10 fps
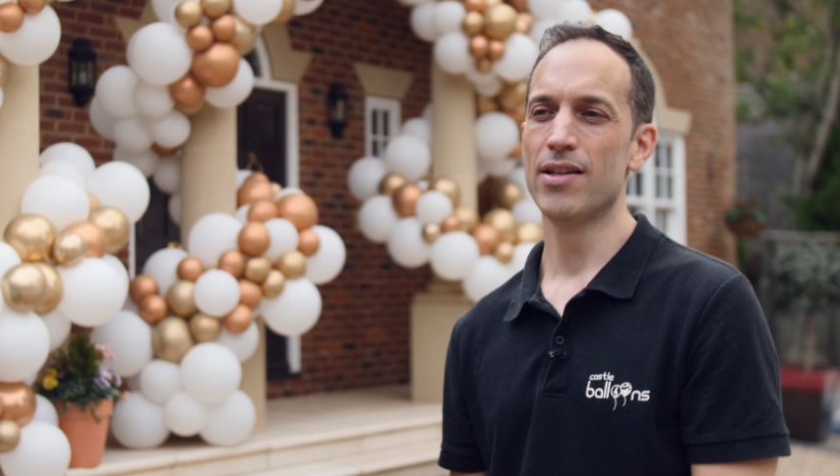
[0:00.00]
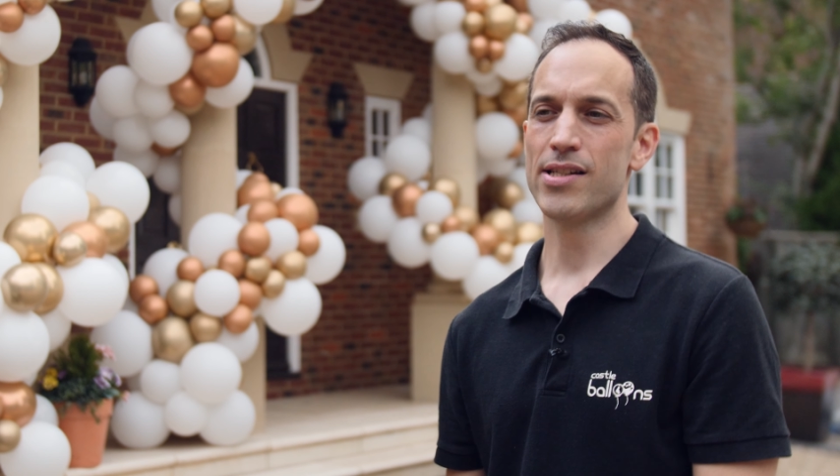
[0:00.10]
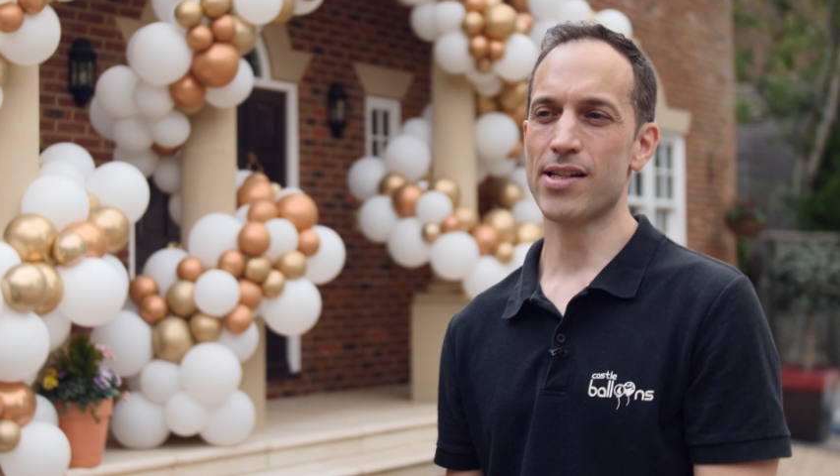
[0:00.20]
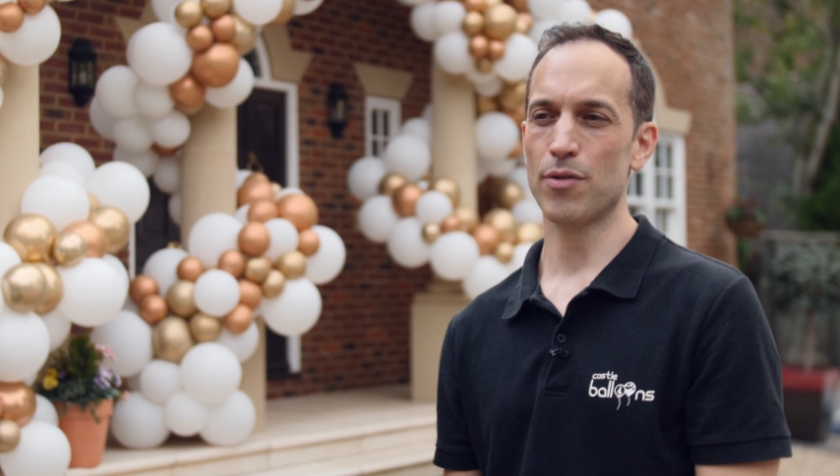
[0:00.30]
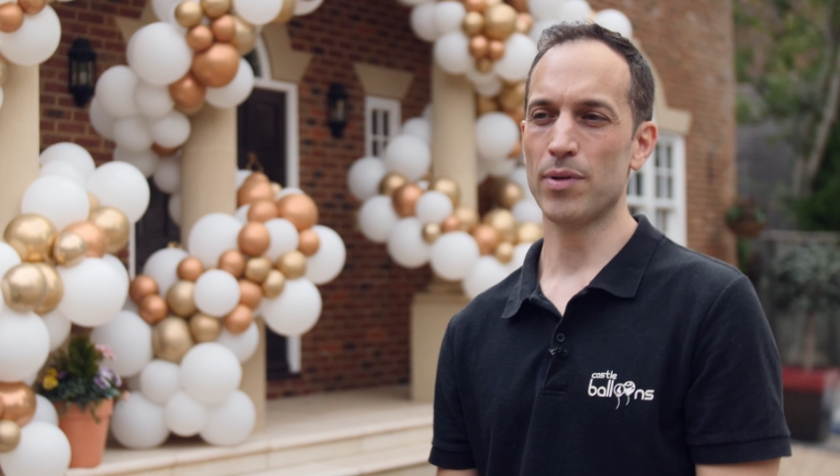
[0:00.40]

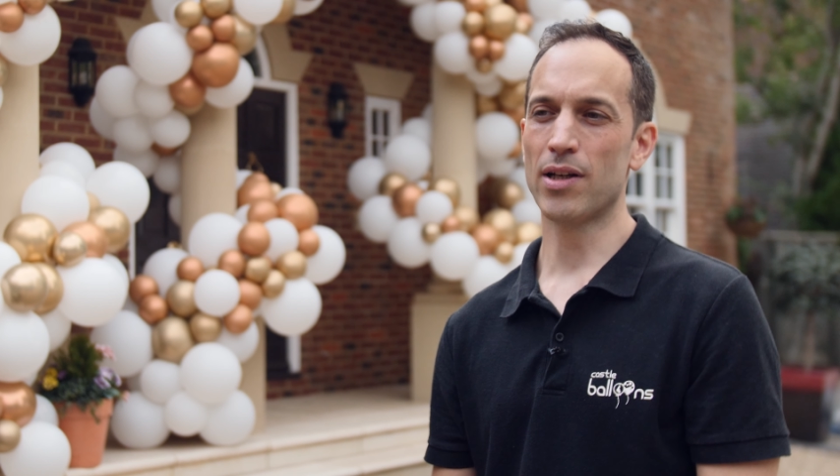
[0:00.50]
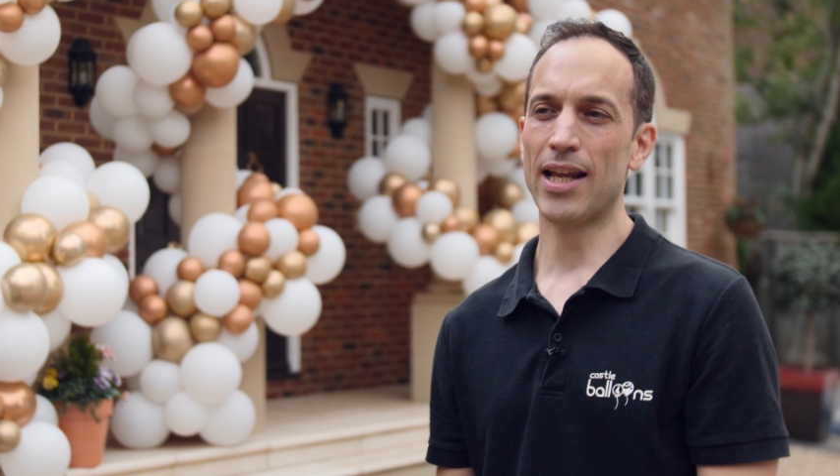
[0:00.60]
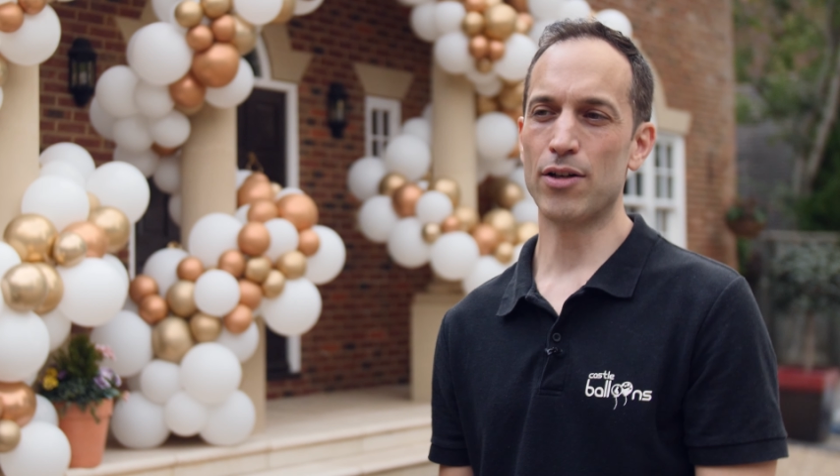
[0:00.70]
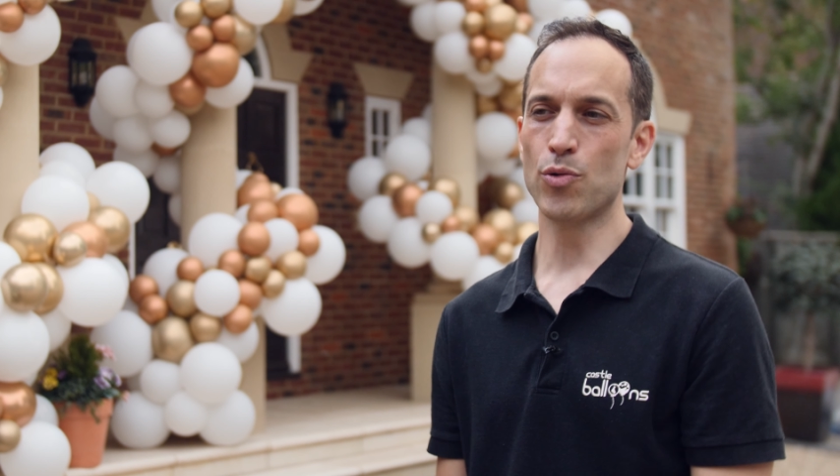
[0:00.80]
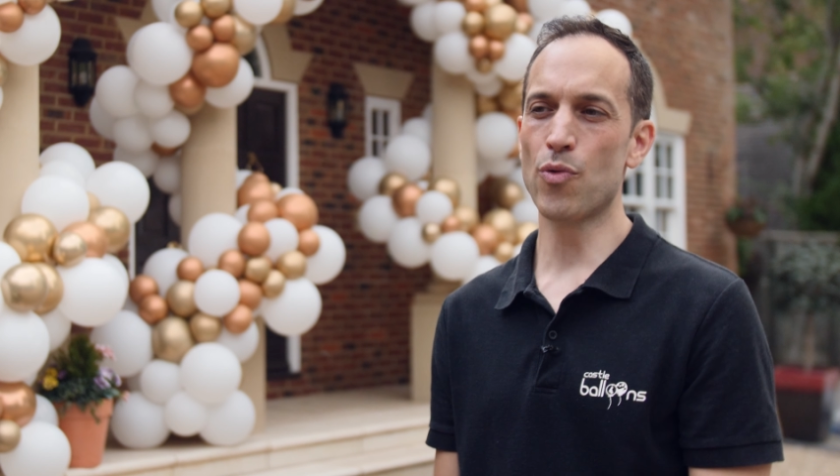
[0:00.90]
So we
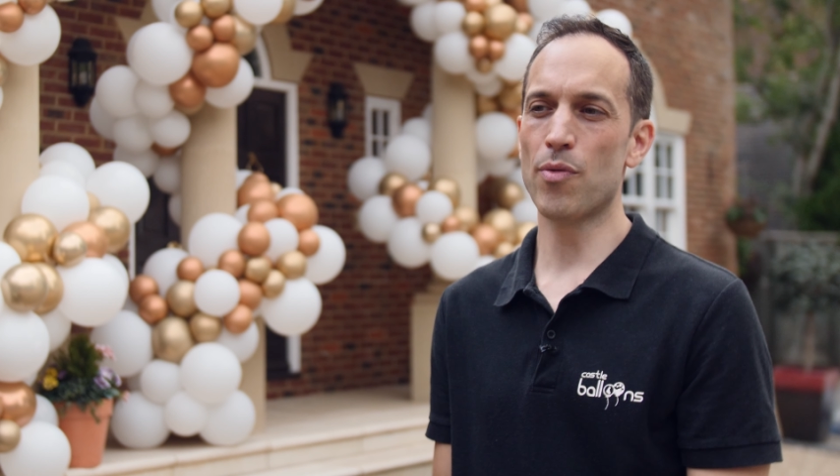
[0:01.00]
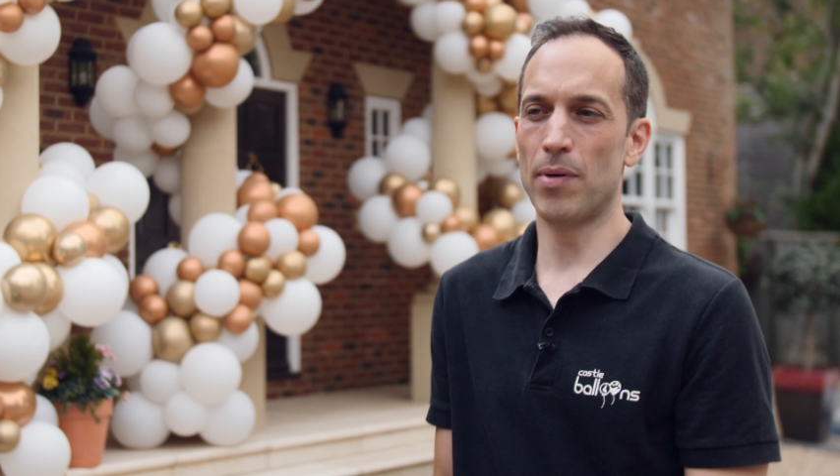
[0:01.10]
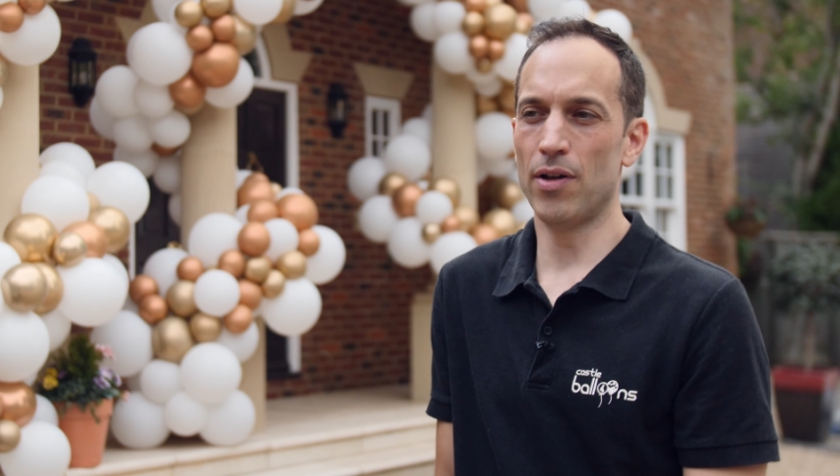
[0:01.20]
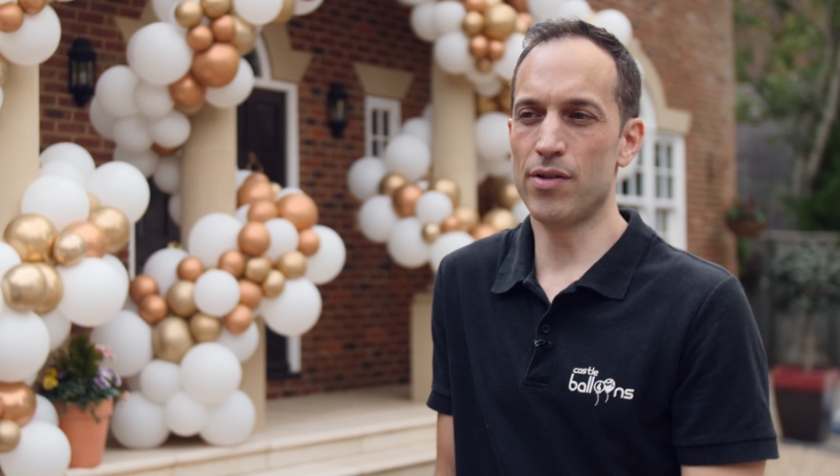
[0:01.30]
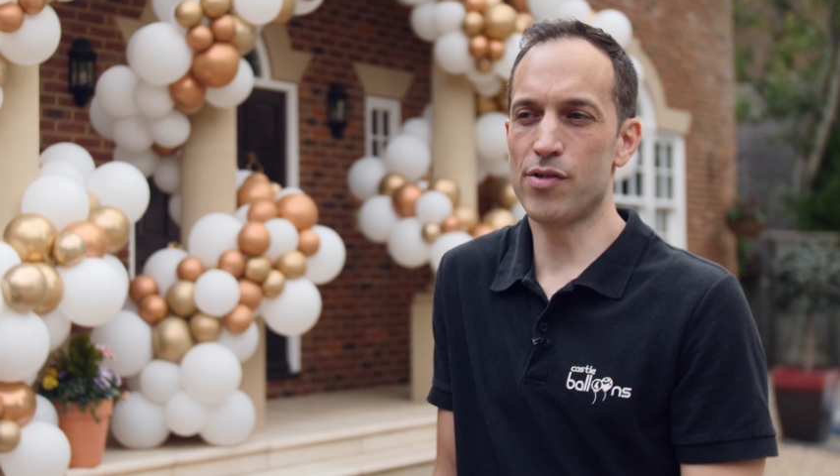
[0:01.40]
collect all the
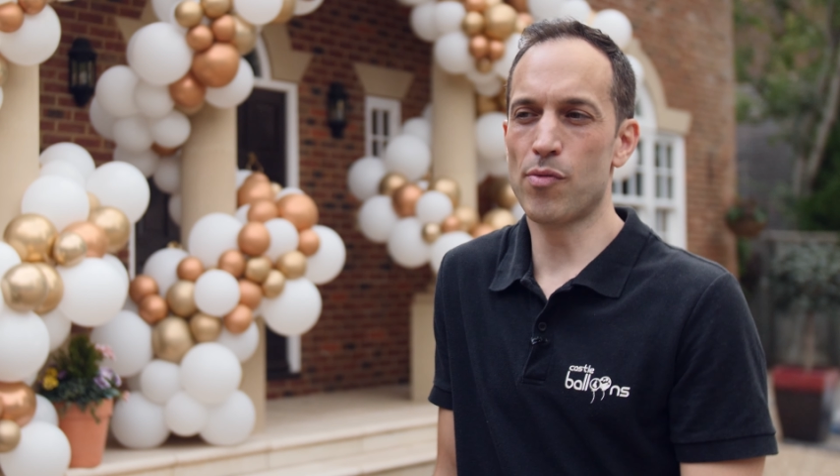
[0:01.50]
balloons